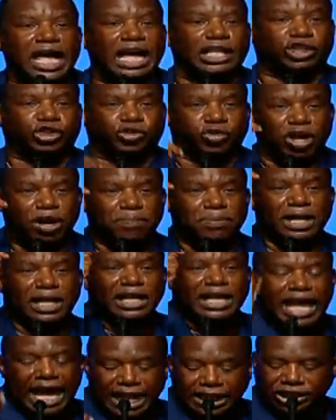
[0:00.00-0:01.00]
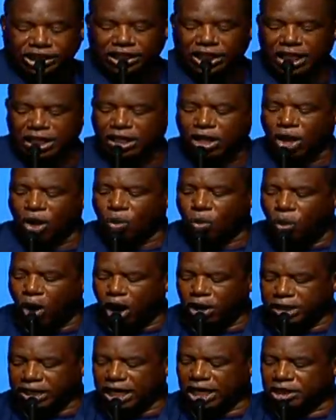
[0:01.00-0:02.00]
that tribulation
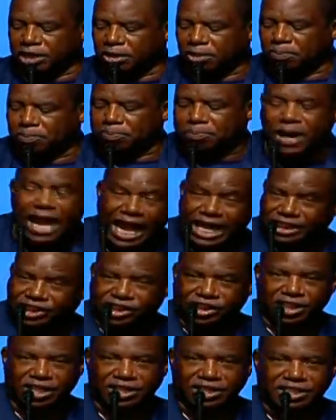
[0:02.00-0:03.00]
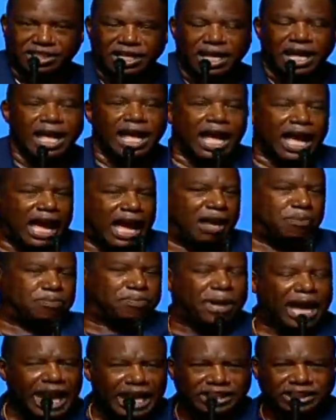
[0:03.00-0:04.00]
worketh patience, and
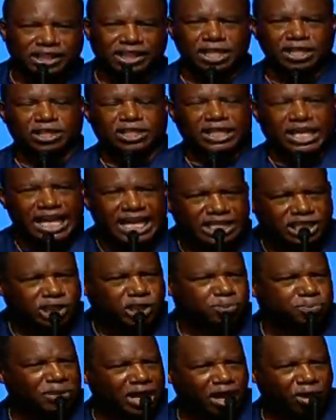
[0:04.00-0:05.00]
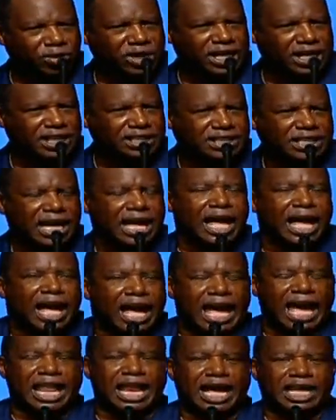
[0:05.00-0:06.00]
patience experience,
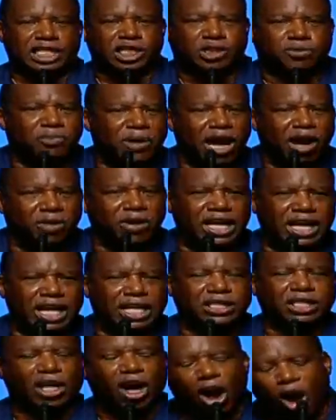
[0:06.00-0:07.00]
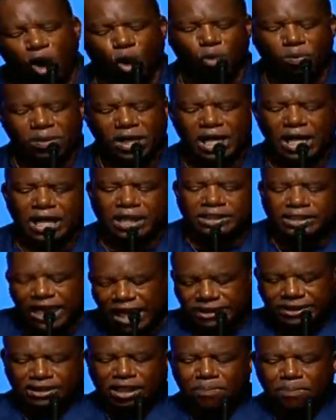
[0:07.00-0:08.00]
and experience hope.
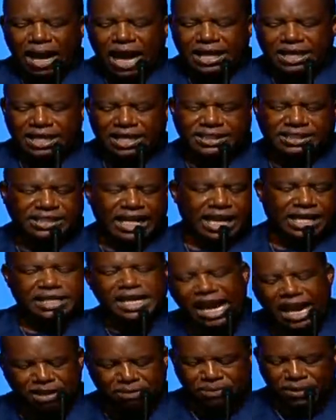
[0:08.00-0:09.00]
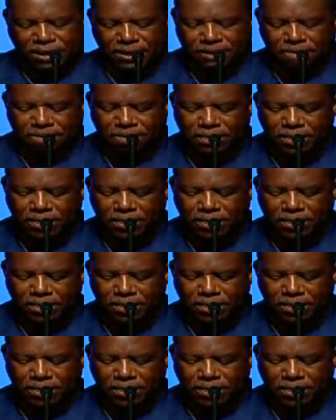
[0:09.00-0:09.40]
Touch somebody and say, neighbor,